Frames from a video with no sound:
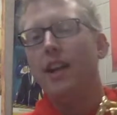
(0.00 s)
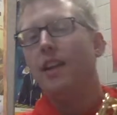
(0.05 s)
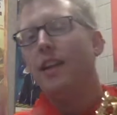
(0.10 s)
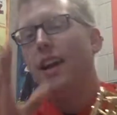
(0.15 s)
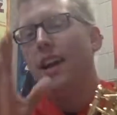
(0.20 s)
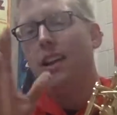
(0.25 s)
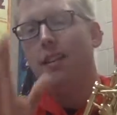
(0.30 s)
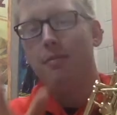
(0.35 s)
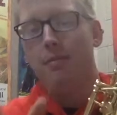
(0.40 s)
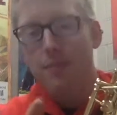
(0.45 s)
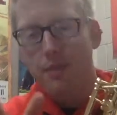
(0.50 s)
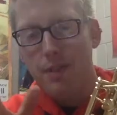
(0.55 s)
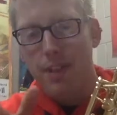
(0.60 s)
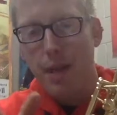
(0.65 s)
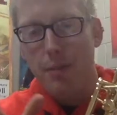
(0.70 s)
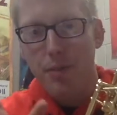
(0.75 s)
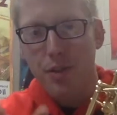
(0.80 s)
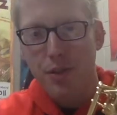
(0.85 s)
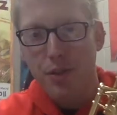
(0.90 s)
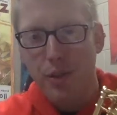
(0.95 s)
to kind of
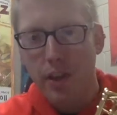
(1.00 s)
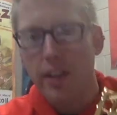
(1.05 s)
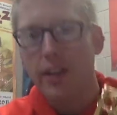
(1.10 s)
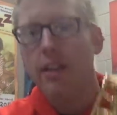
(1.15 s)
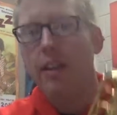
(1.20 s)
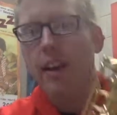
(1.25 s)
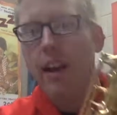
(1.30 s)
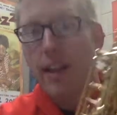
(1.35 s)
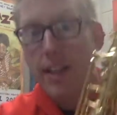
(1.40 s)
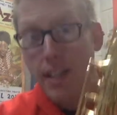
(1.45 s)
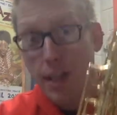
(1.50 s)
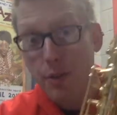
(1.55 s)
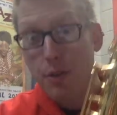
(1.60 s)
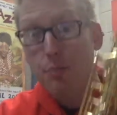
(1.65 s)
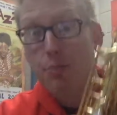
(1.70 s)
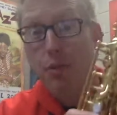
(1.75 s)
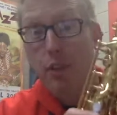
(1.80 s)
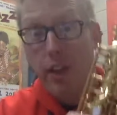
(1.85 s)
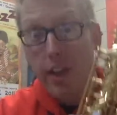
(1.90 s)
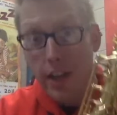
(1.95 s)
demonstrate there as I was
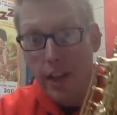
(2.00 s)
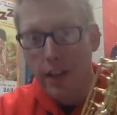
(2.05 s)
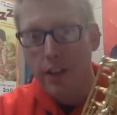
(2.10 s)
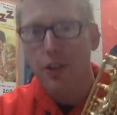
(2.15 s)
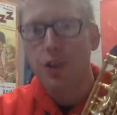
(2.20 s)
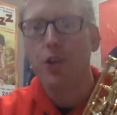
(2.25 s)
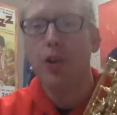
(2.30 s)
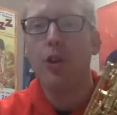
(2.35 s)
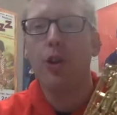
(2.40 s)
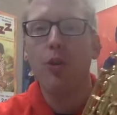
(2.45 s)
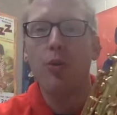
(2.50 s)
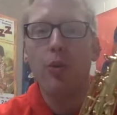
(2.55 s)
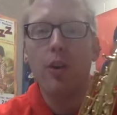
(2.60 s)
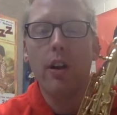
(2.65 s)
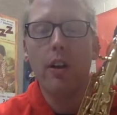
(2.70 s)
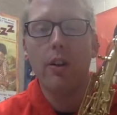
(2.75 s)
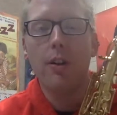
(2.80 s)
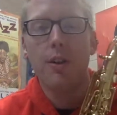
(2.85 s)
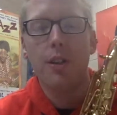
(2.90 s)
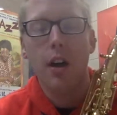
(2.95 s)
playing to show you
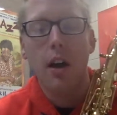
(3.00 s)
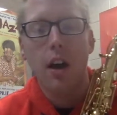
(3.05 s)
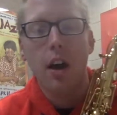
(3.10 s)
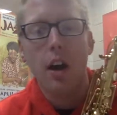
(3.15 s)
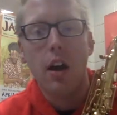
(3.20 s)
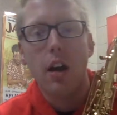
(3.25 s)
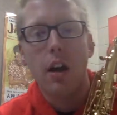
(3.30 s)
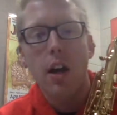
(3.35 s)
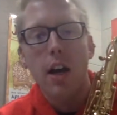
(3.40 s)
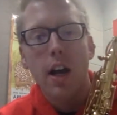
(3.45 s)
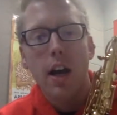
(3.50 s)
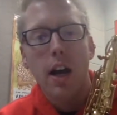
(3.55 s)
where those are,